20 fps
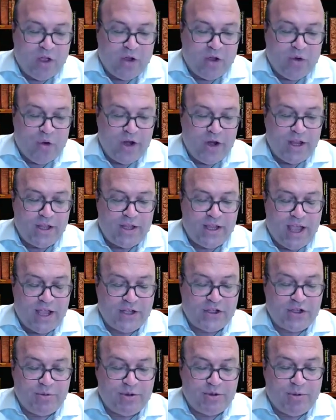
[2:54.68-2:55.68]
According to
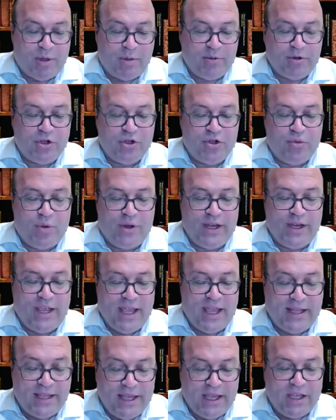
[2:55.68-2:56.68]
estimates published in
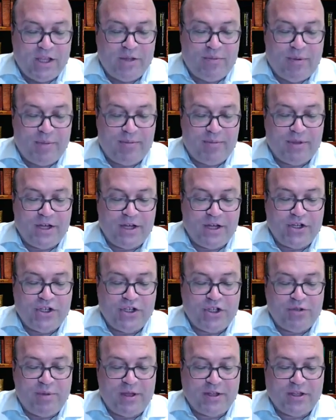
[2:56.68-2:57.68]
2018, the
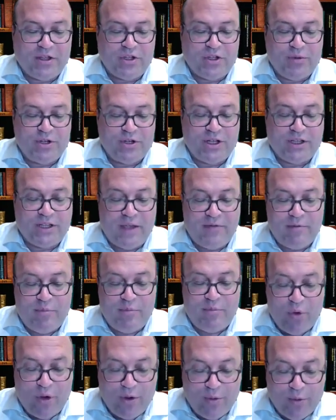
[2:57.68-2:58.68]
population is expected to reach
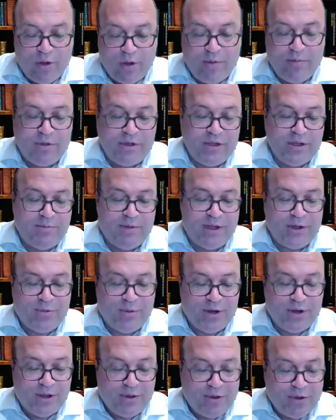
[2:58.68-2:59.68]
11.1 million by
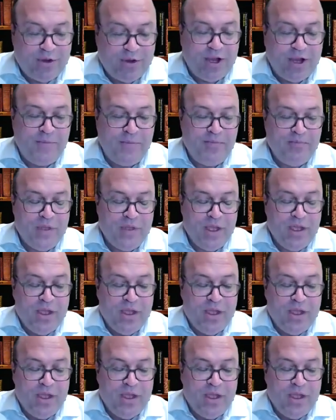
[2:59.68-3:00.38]
2030,